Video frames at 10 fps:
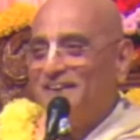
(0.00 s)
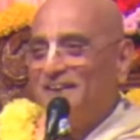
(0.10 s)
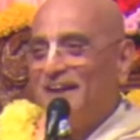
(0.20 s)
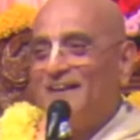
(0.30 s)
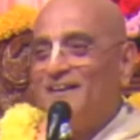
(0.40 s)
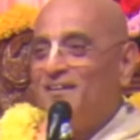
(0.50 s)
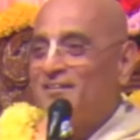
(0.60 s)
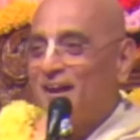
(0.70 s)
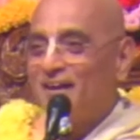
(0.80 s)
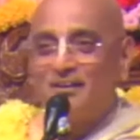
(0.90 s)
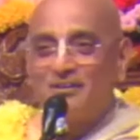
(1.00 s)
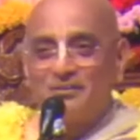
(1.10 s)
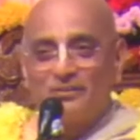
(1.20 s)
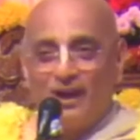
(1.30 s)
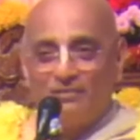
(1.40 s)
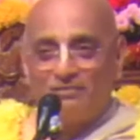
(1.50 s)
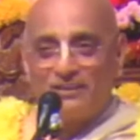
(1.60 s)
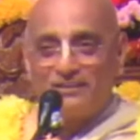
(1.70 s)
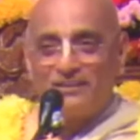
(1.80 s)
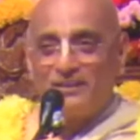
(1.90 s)
And they started to laugh at
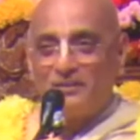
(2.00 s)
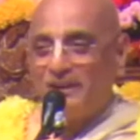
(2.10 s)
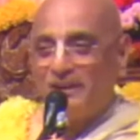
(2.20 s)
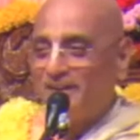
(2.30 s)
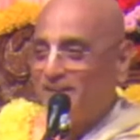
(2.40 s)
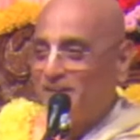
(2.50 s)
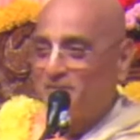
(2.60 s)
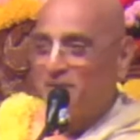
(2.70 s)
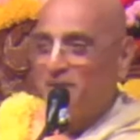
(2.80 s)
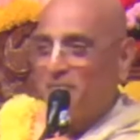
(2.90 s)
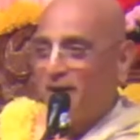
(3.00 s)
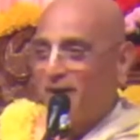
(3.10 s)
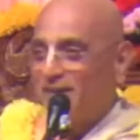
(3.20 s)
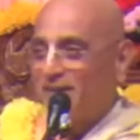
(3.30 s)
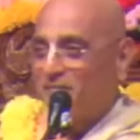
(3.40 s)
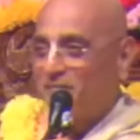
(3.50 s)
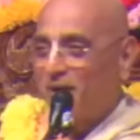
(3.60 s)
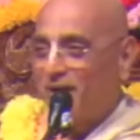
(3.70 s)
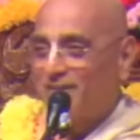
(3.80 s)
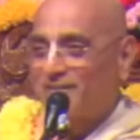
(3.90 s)
him and passing
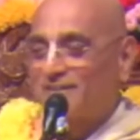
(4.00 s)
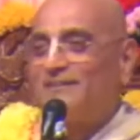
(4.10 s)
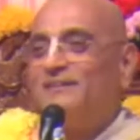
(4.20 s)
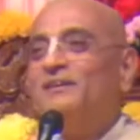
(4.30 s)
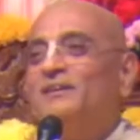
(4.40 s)
remarks.